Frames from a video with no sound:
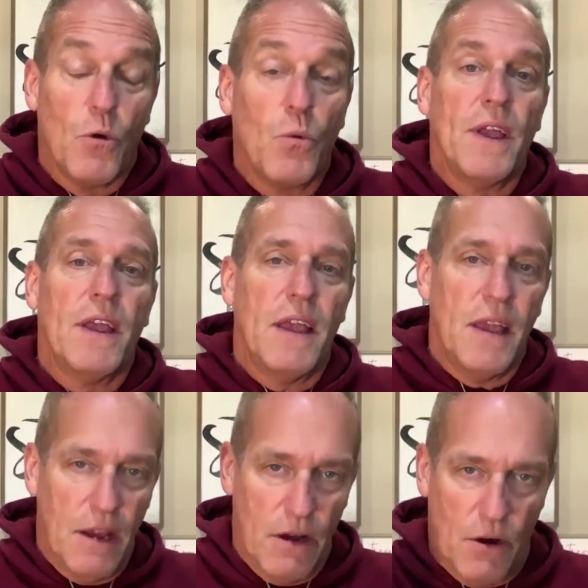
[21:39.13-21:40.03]
We
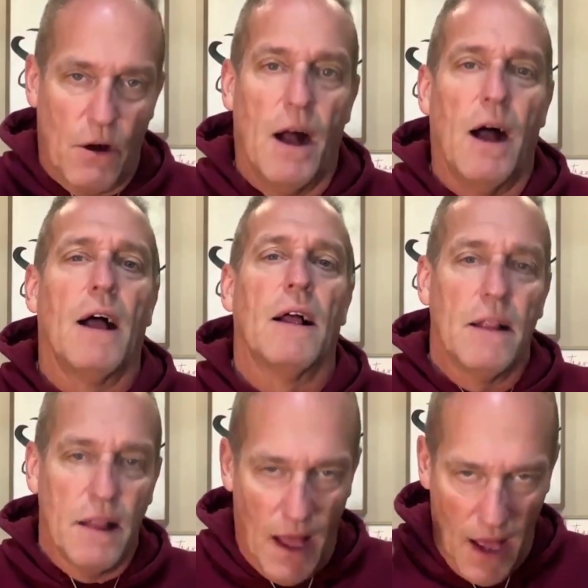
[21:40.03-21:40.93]
hear a
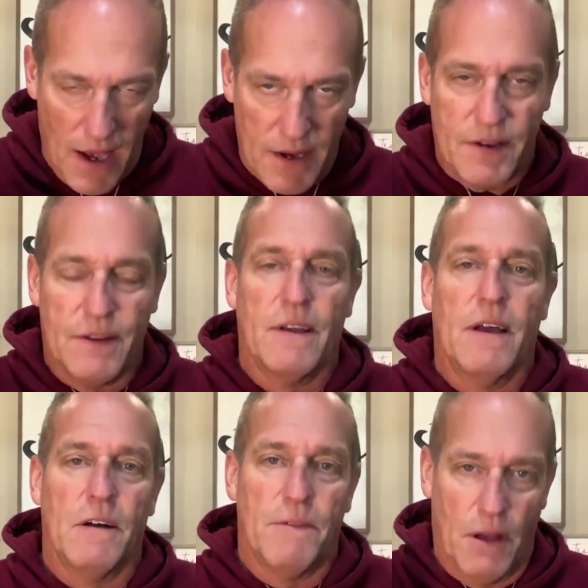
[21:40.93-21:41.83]
lot
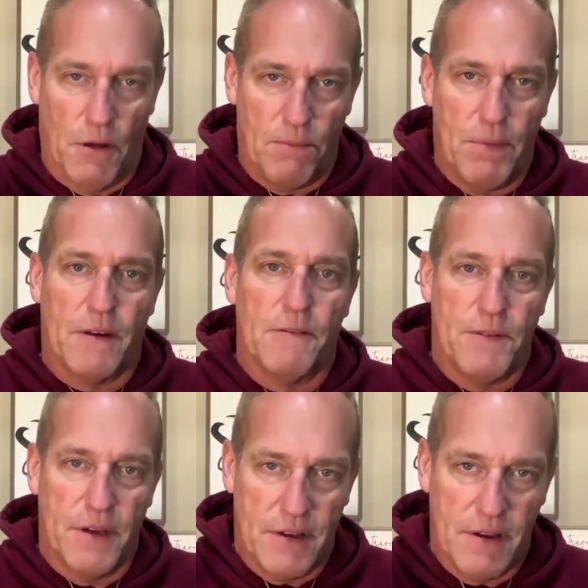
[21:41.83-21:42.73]
of health
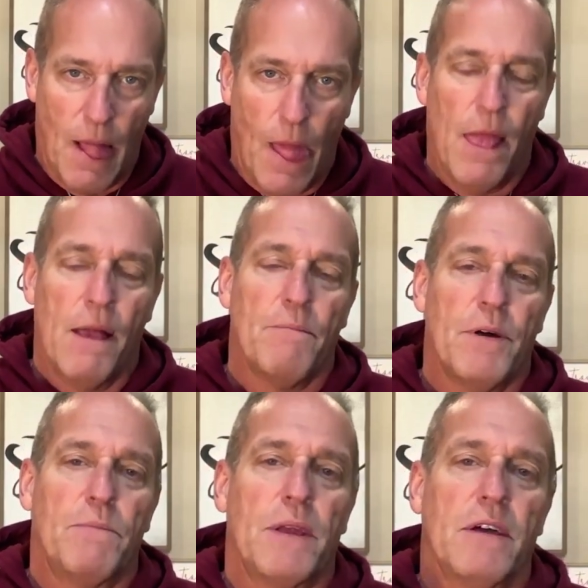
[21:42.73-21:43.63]
benefit,
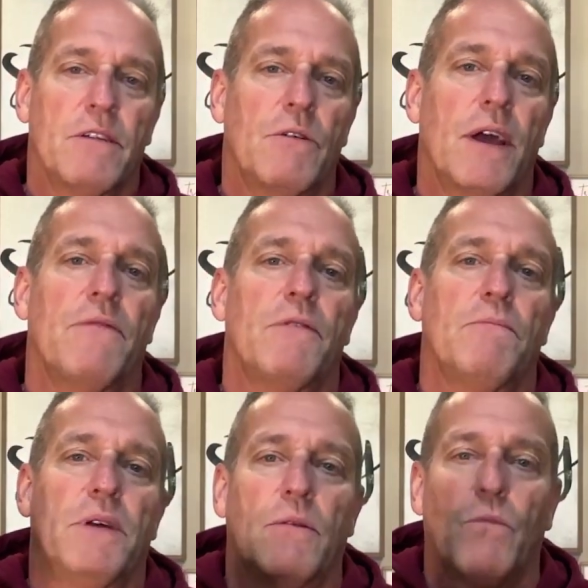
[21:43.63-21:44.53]
but because there
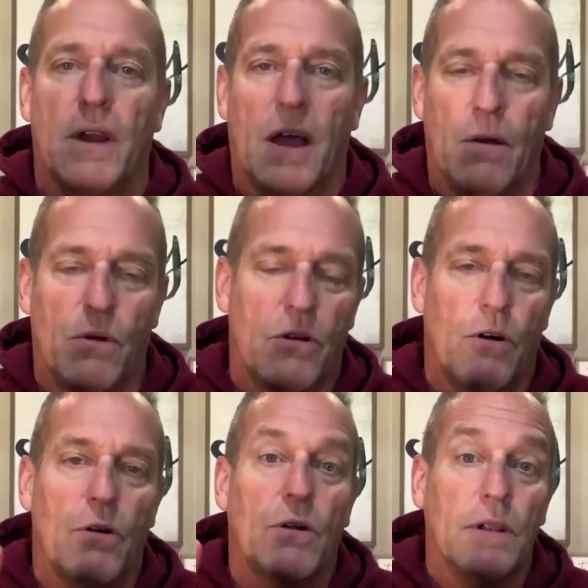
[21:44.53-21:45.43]
haven't been what I will
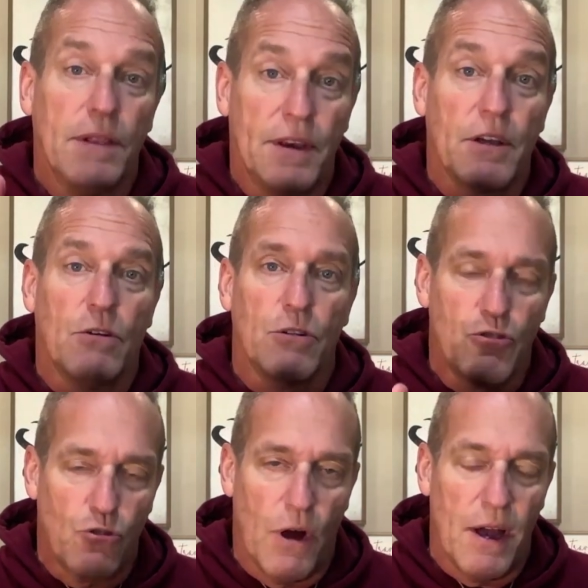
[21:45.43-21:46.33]
call clinical
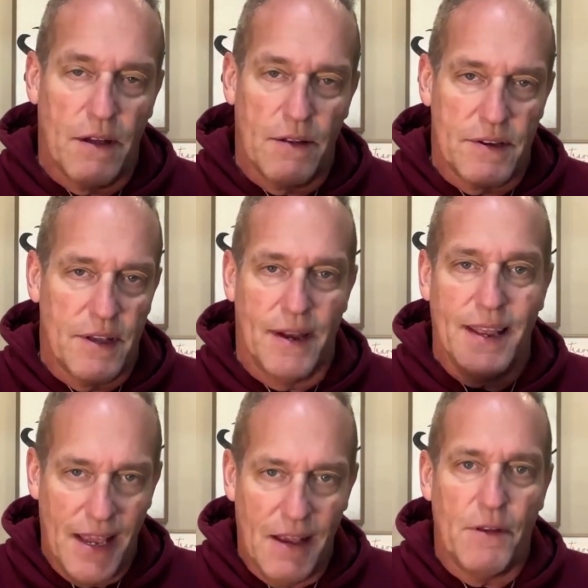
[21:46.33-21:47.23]
trials done,
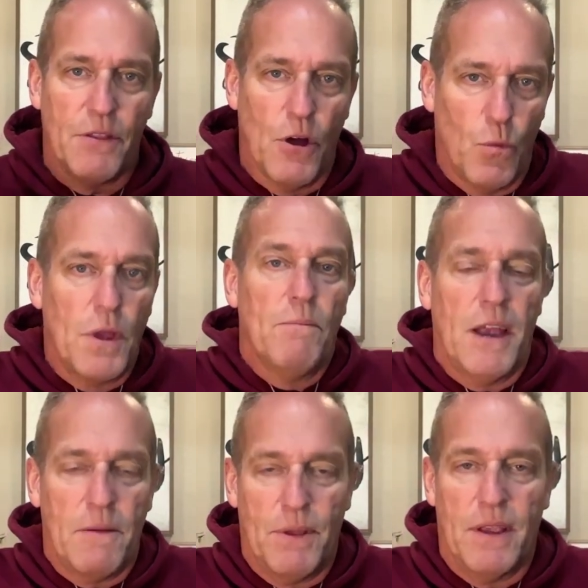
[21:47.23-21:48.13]
even though we
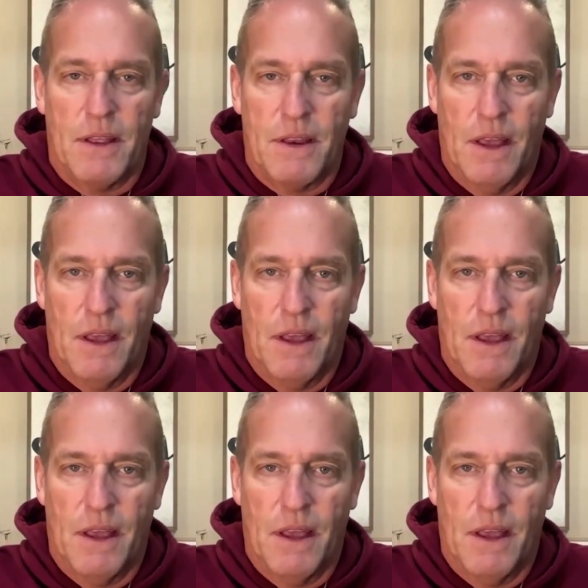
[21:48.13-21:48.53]
might be